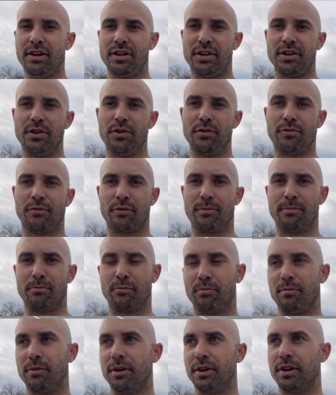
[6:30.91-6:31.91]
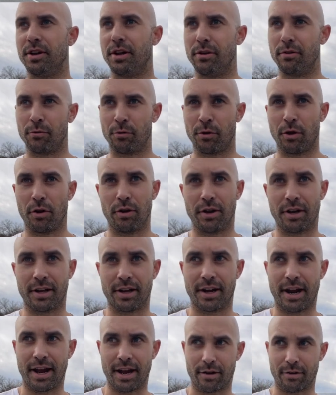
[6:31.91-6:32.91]
you from, you know, rolling
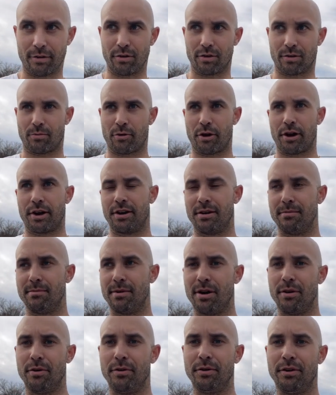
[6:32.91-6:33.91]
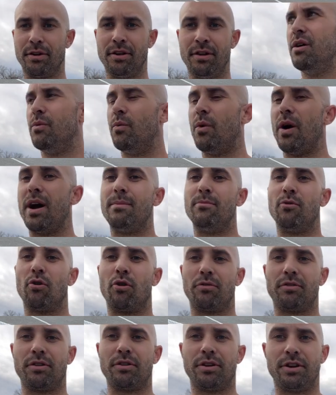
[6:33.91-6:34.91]
an ankle or breaking a bone way
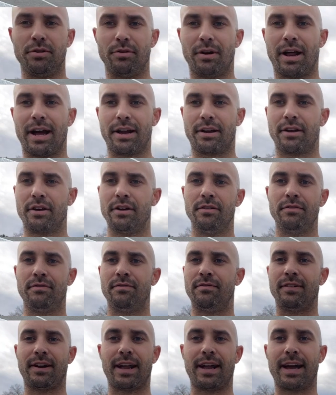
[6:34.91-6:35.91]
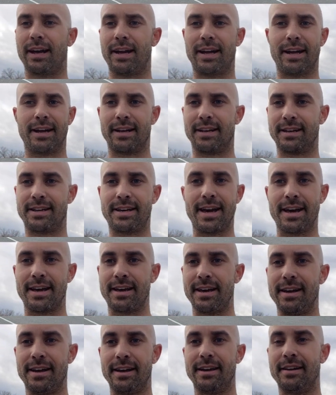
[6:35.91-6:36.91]
more than you like flailing and
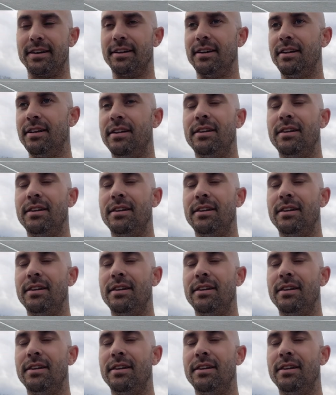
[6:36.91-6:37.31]
kicking and